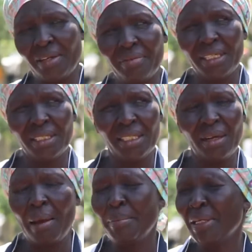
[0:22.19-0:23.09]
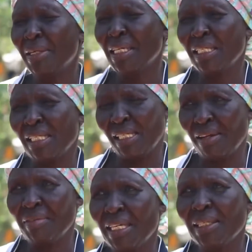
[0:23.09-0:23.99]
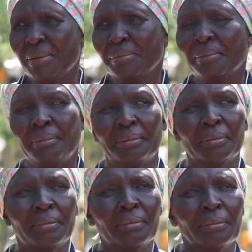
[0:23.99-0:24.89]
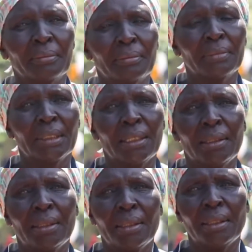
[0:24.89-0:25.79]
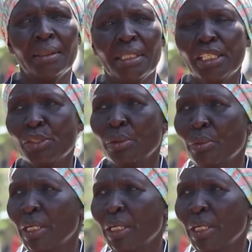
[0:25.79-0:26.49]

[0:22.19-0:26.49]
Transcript: 70, I mean 97. Uh, the reason